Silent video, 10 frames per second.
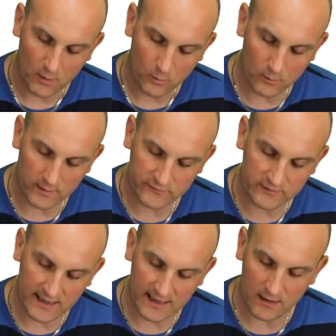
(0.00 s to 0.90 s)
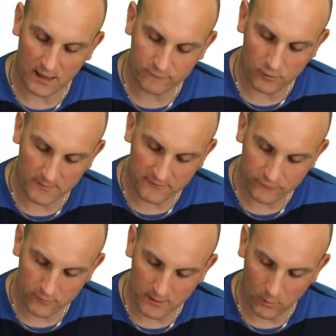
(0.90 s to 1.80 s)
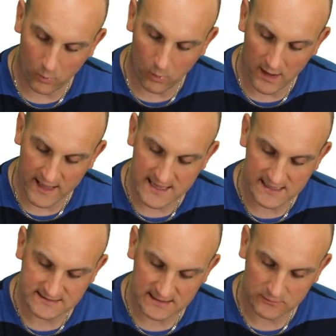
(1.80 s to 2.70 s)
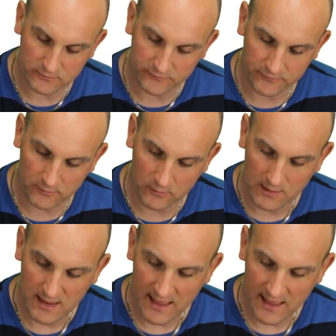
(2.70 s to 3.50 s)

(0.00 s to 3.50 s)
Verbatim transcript: Well, once again, I've got my formula y is equal to